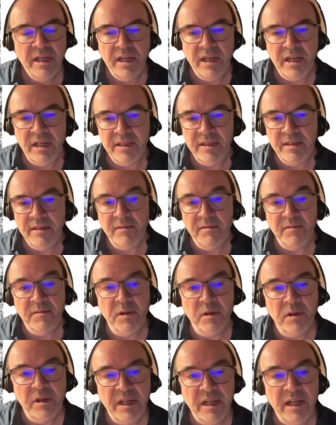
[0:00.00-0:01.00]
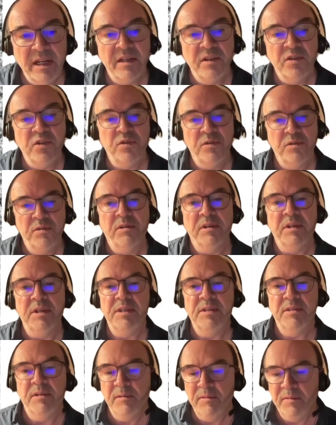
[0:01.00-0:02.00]
and very large
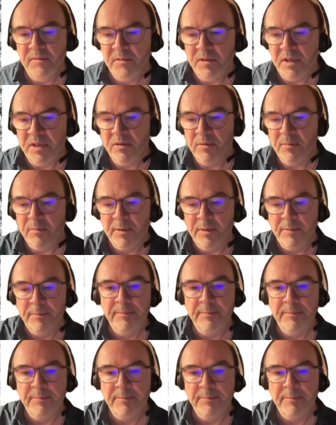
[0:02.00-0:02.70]
degrees of freedom.